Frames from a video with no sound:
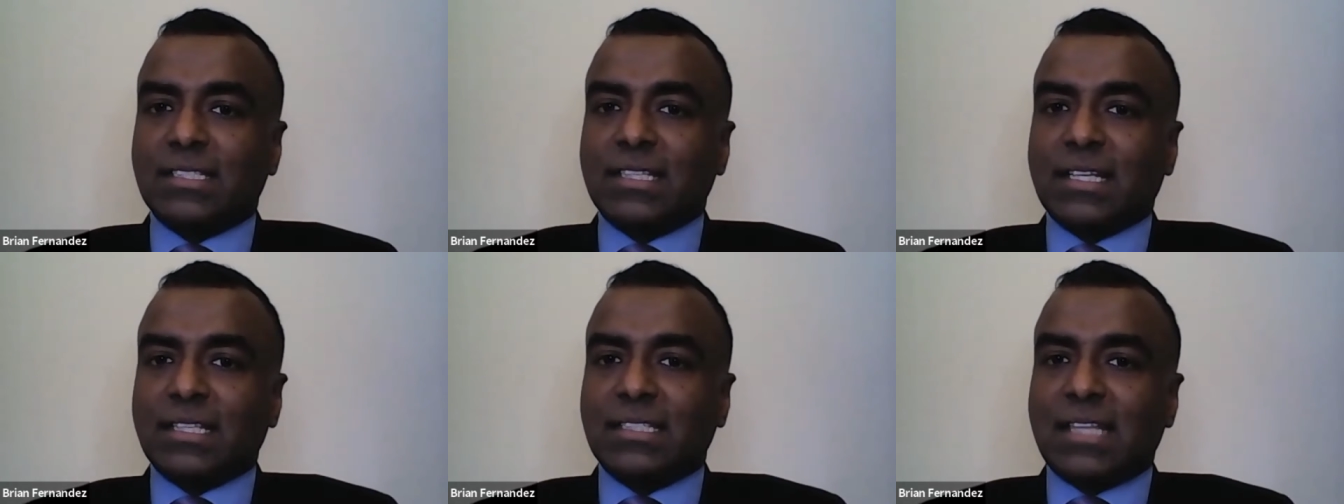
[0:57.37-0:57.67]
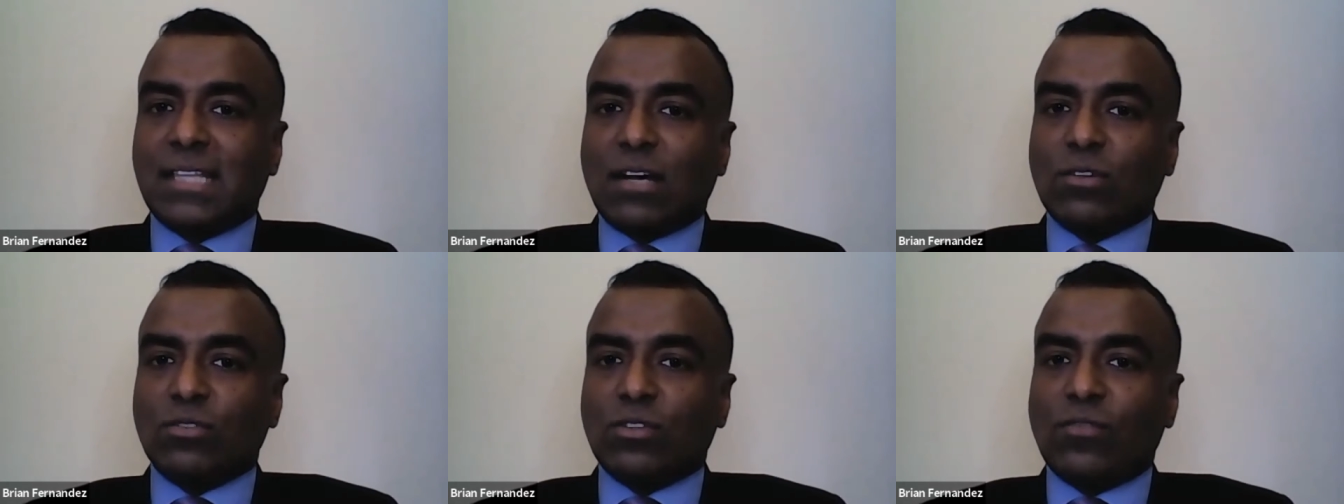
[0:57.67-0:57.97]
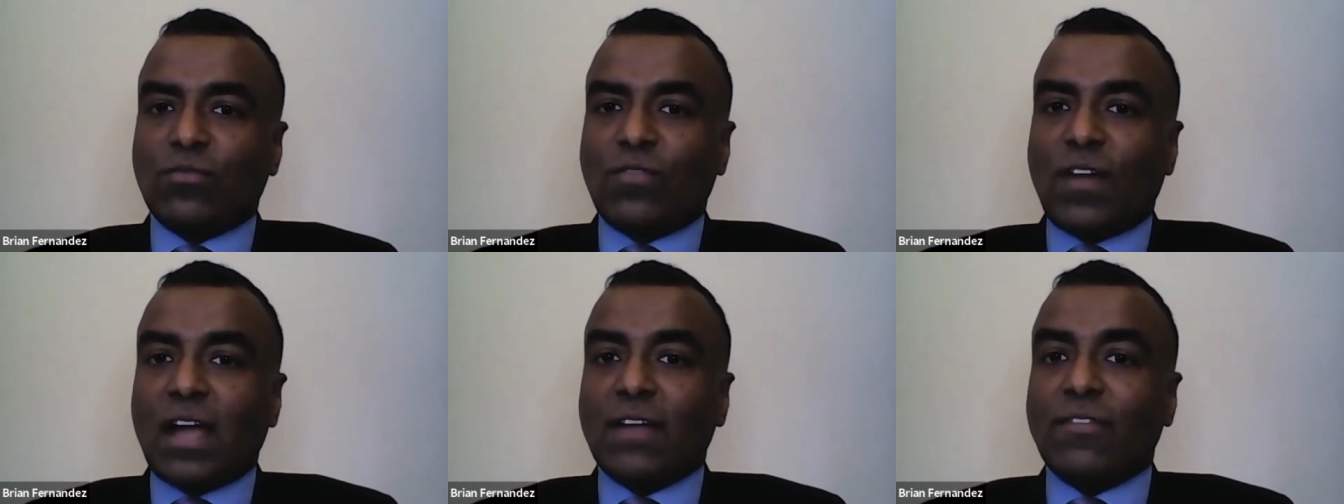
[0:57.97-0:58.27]

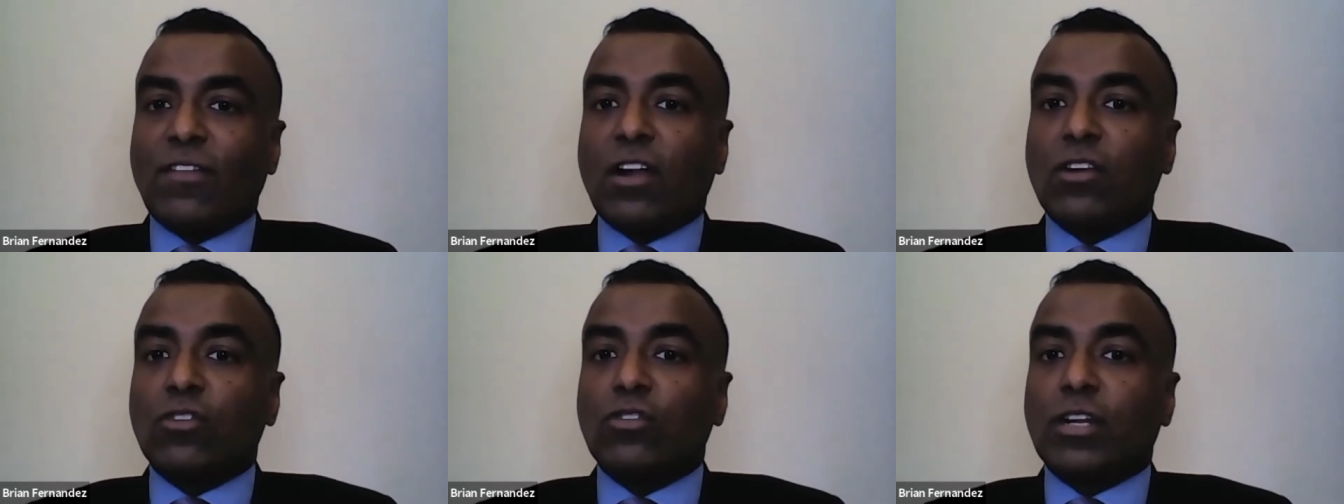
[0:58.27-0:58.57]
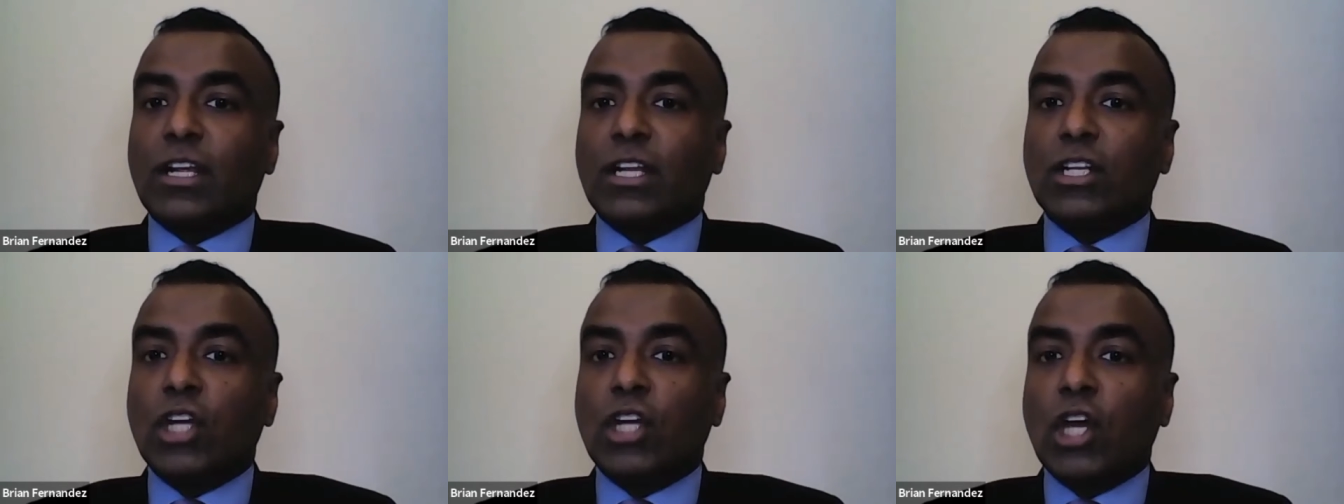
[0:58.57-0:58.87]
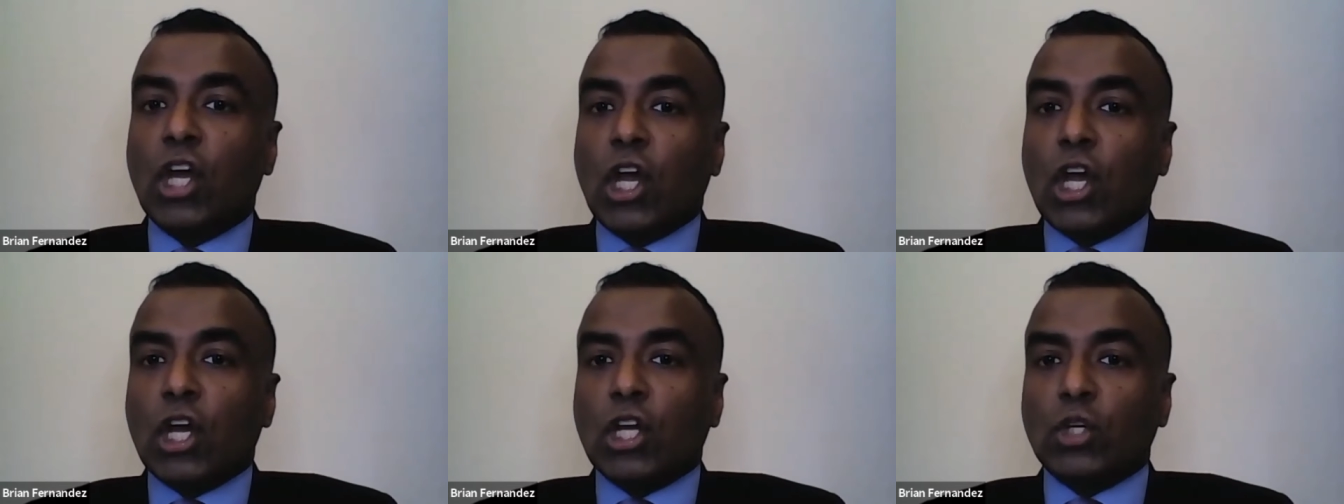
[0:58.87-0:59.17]

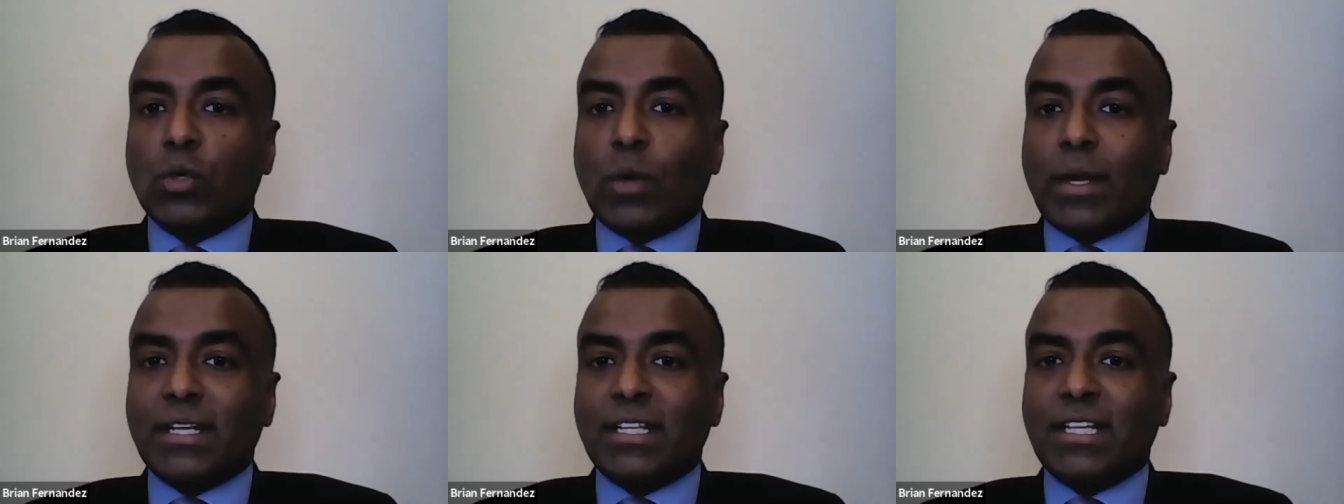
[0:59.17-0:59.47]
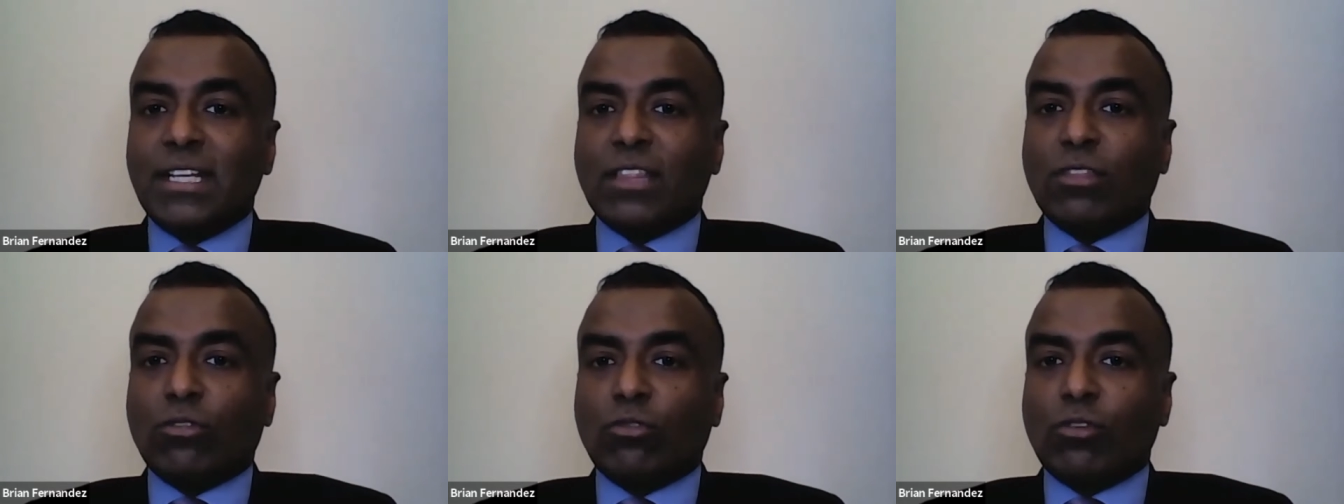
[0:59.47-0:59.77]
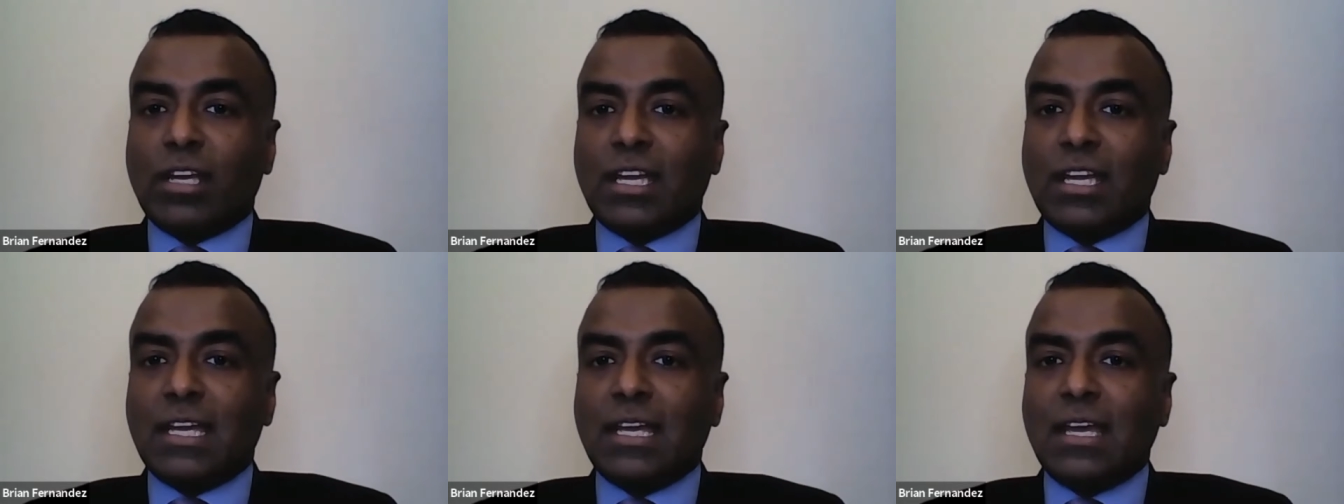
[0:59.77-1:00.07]

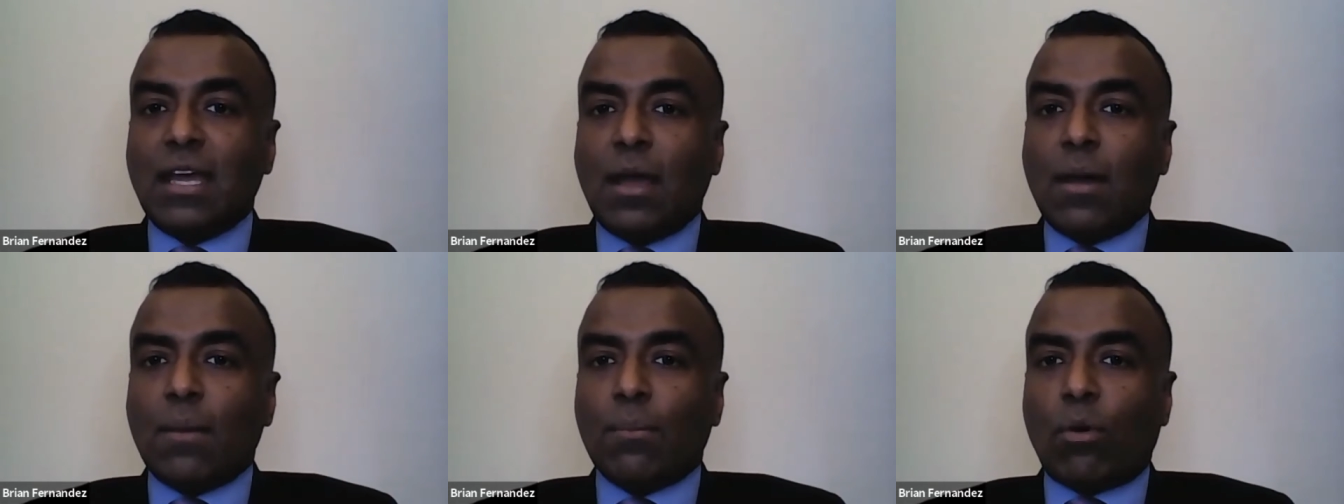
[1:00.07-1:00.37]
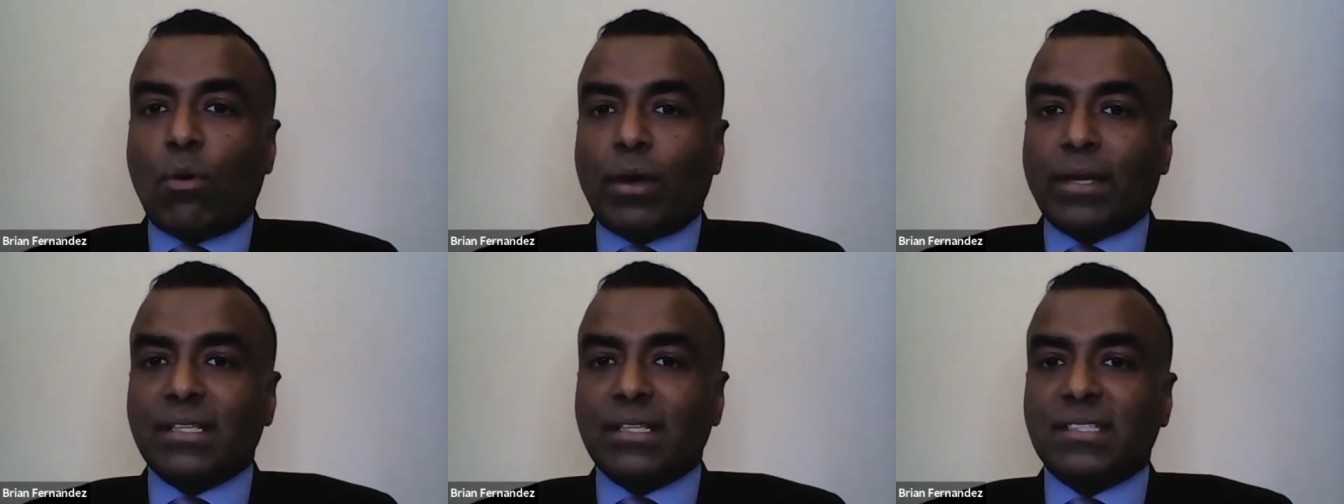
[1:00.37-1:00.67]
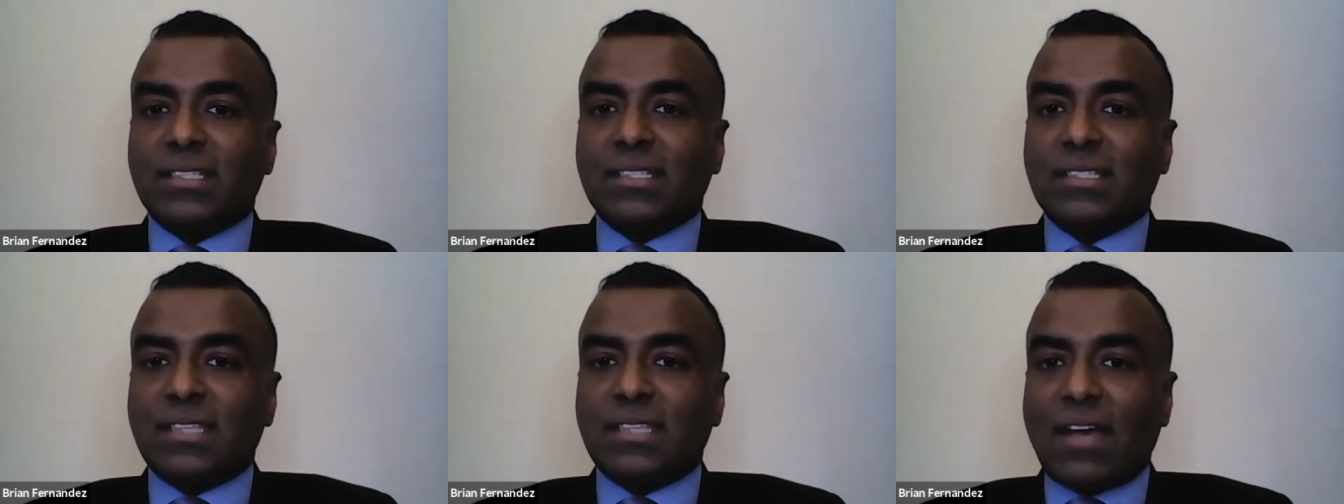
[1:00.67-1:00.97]

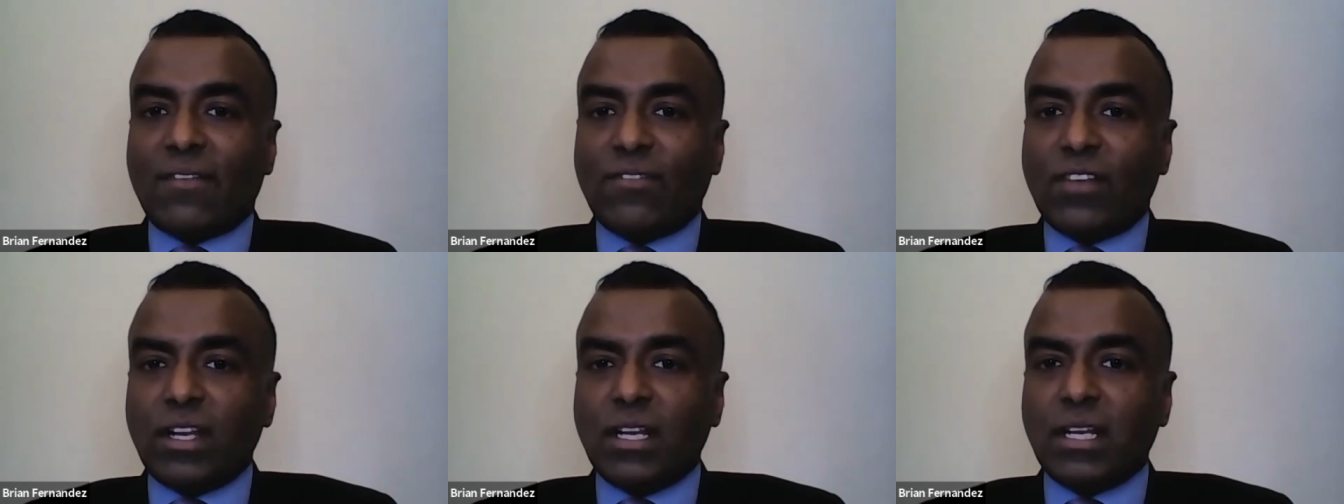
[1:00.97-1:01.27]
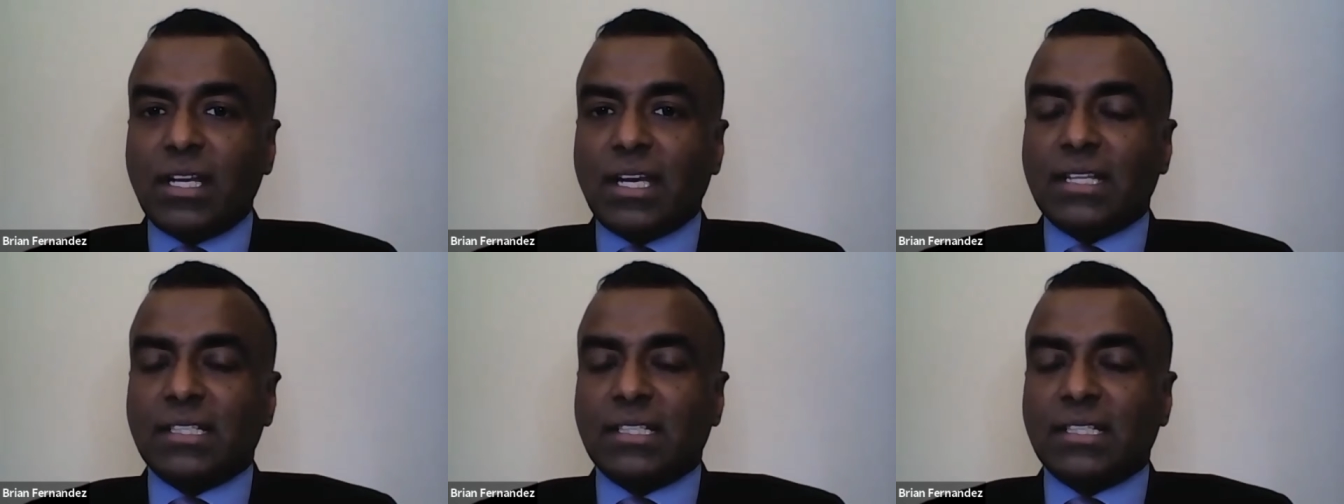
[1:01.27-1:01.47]
6,523.7.